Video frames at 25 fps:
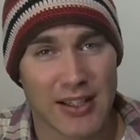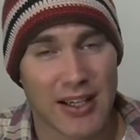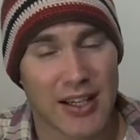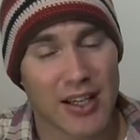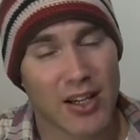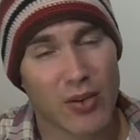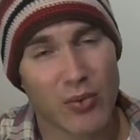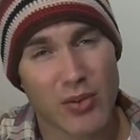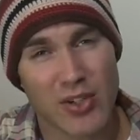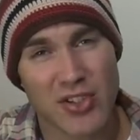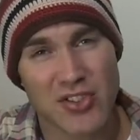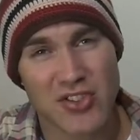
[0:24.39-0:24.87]

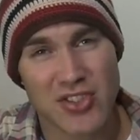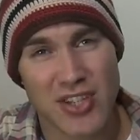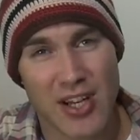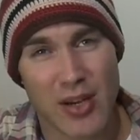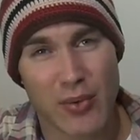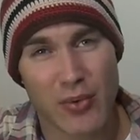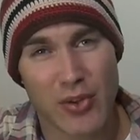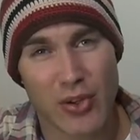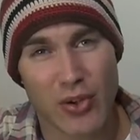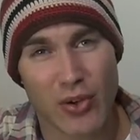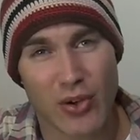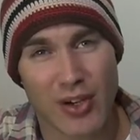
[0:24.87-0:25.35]
And I want to
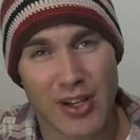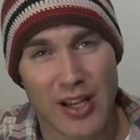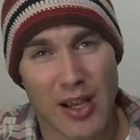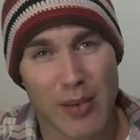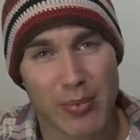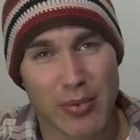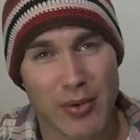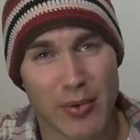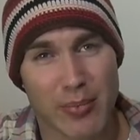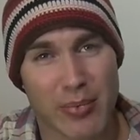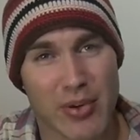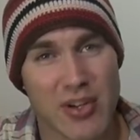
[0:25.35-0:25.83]
share with you a
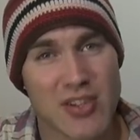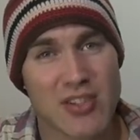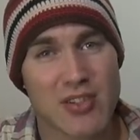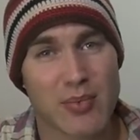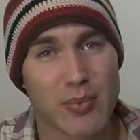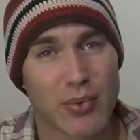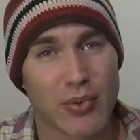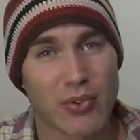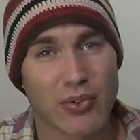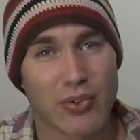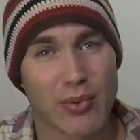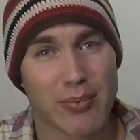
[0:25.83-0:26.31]
couple of
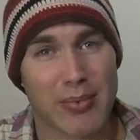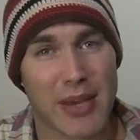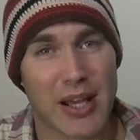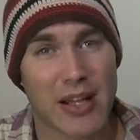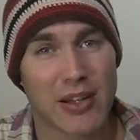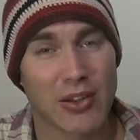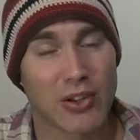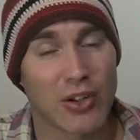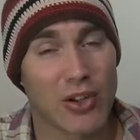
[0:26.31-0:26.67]
principles about